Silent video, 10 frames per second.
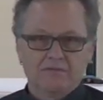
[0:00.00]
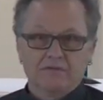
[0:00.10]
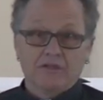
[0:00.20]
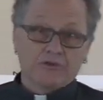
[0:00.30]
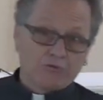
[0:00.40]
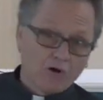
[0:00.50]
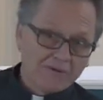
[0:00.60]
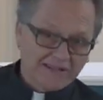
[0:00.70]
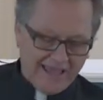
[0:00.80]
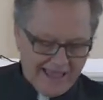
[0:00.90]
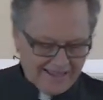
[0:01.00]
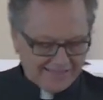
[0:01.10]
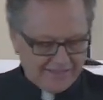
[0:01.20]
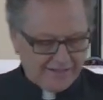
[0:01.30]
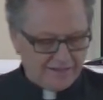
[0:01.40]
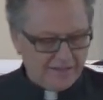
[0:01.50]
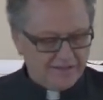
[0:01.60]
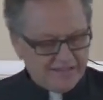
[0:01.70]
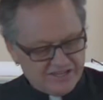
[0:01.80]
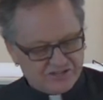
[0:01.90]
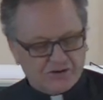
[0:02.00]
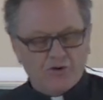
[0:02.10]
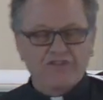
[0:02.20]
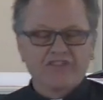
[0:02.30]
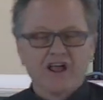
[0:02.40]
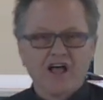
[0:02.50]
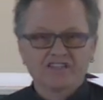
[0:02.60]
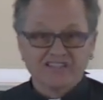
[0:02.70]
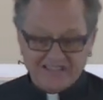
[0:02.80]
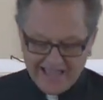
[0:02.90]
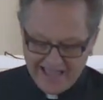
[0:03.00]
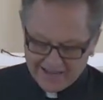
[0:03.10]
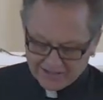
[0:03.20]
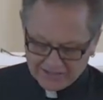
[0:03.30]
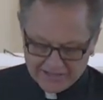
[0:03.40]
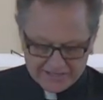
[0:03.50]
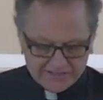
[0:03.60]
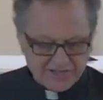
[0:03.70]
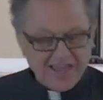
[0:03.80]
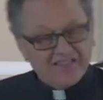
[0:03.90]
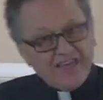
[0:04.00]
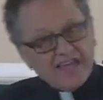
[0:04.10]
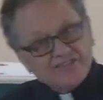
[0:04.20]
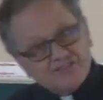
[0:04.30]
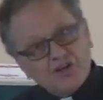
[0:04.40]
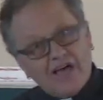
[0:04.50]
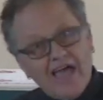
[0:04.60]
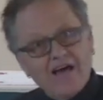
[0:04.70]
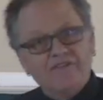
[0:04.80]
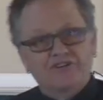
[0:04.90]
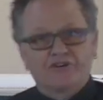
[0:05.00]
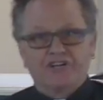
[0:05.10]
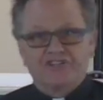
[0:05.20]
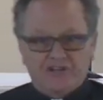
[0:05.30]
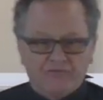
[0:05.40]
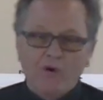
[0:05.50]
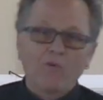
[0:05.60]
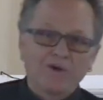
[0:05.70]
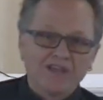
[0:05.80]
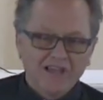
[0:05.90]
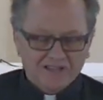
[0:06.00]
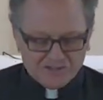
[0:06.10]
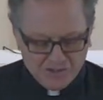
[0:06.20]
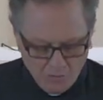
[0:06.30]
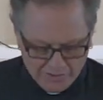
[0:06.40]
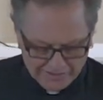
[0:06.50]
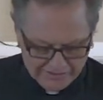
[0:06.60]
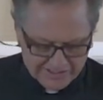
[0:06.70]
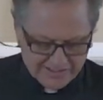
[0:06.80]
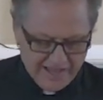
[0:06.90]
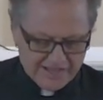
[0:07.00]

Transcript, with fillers: The Roman Catholic, the Eastern Orthodox, and the Anglicans, they still have a tradition of what we jokingly say